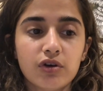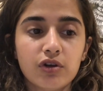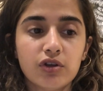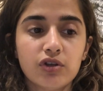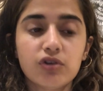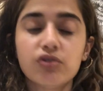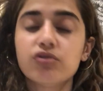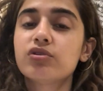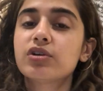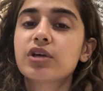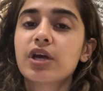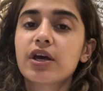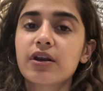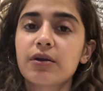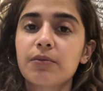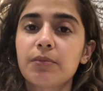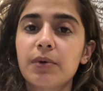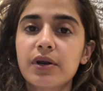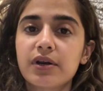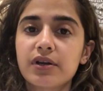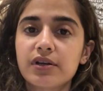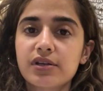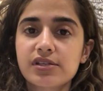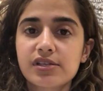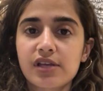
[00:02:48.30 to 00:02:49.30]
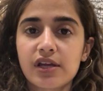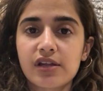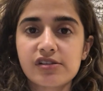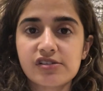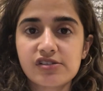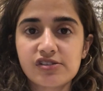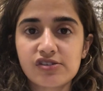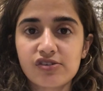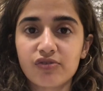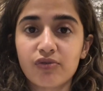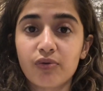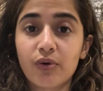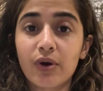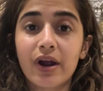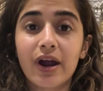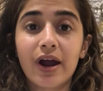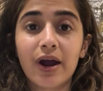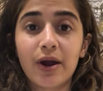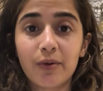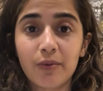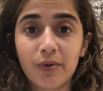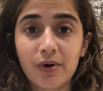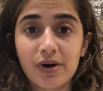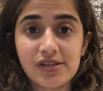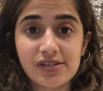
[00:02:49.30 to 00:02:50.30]
you'd get a better sense of where
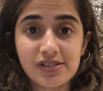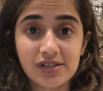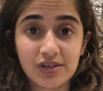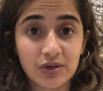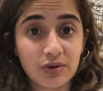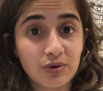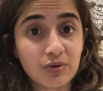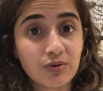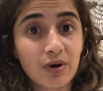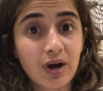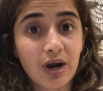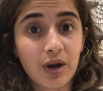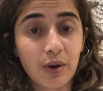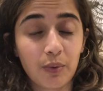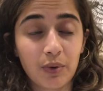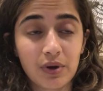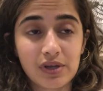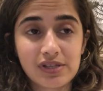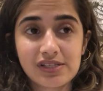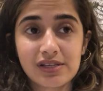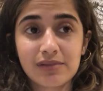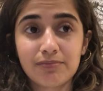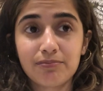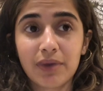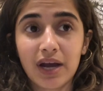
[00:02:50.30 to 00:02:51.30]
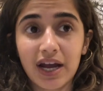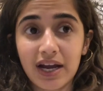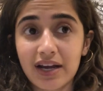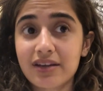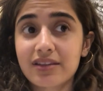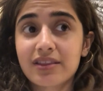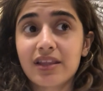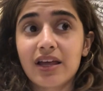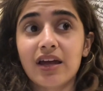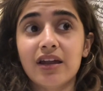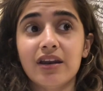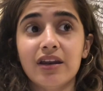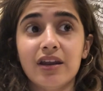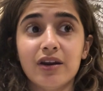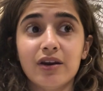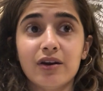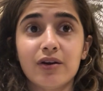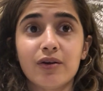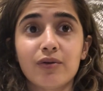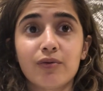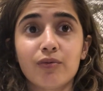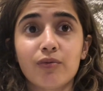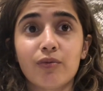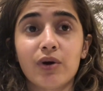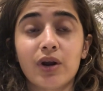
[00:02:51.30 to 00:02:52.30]
I was and who I wasn't back then
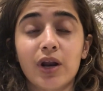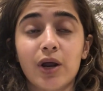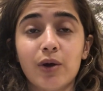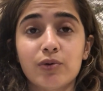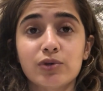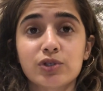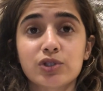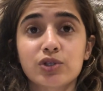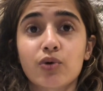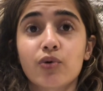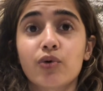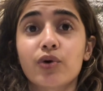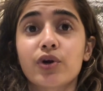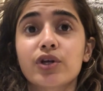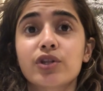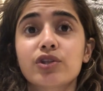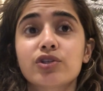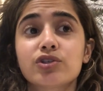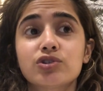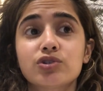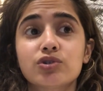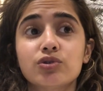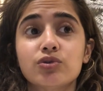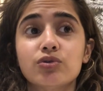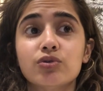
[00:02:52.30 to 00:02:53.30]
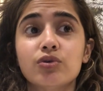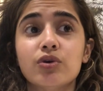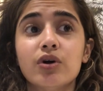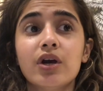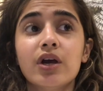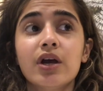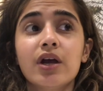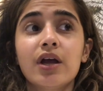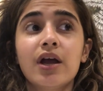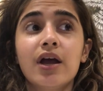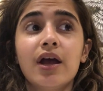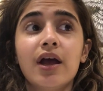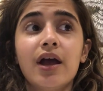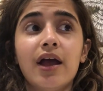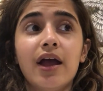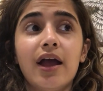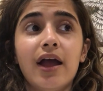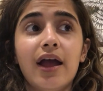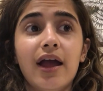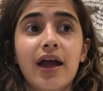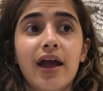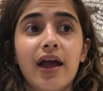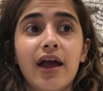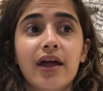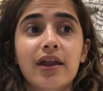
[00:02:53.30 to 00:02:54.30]
and what I was going through.
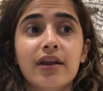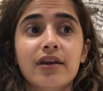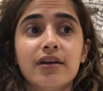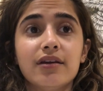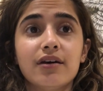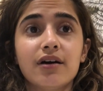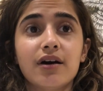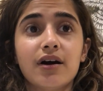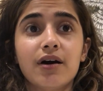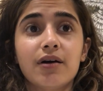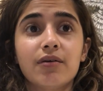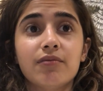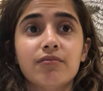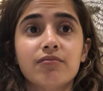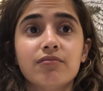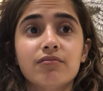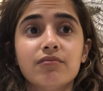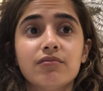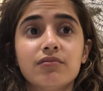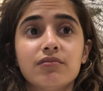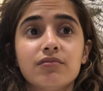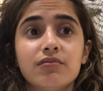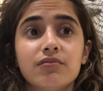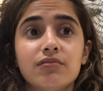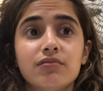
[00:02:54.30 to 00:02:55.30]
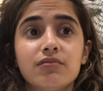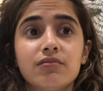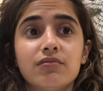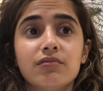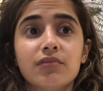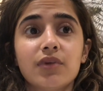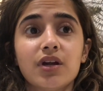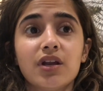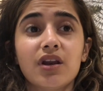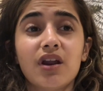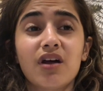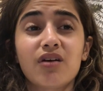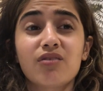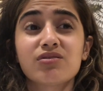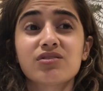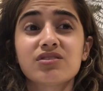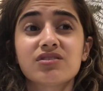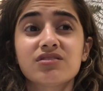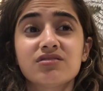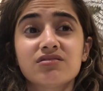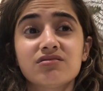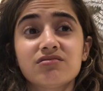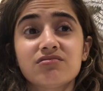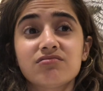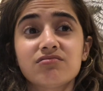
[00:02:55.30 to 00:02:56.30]
And I
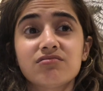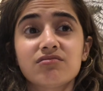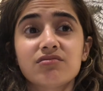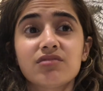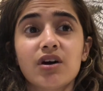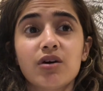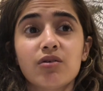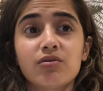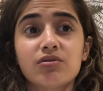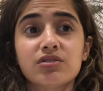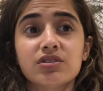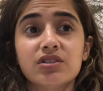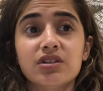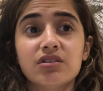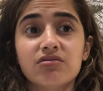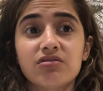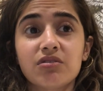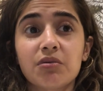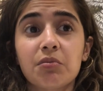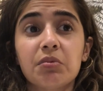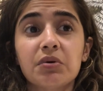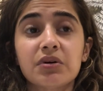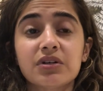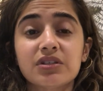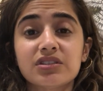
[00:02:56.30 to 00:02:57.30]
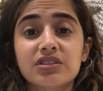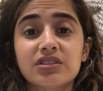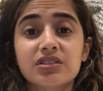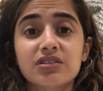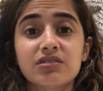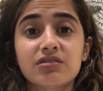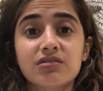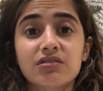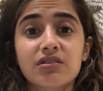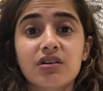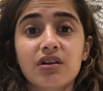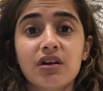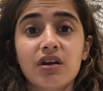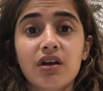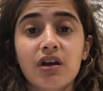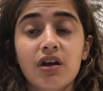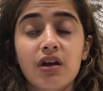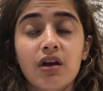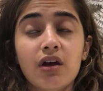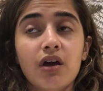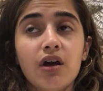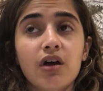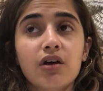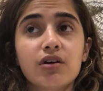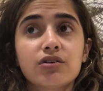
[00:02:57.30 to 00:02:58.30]
was a different person.
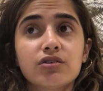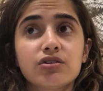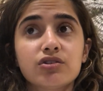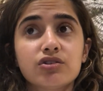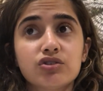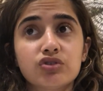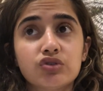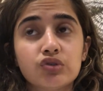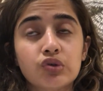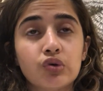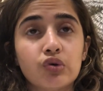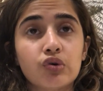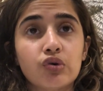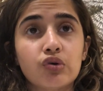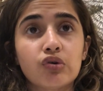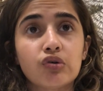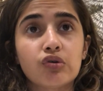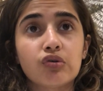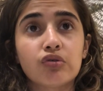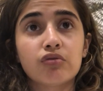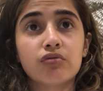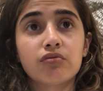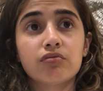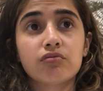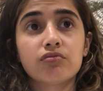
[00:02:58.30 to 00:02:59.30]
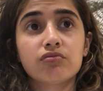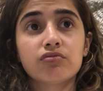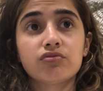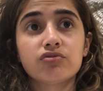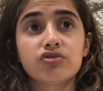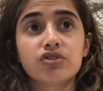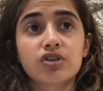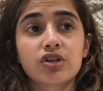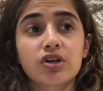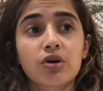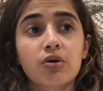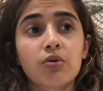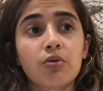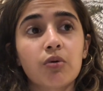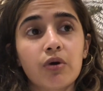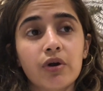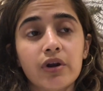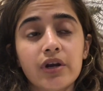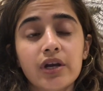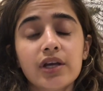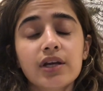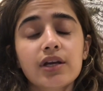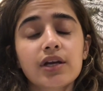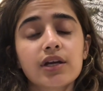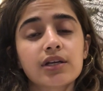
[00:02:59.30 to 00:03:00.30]
So trigger
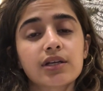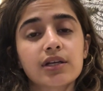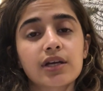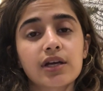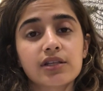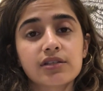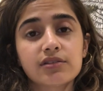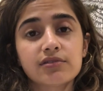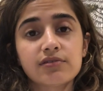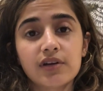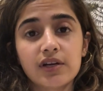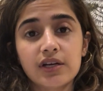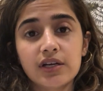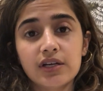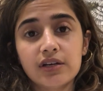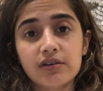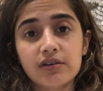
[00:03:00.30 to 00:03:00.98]
warning, it gets very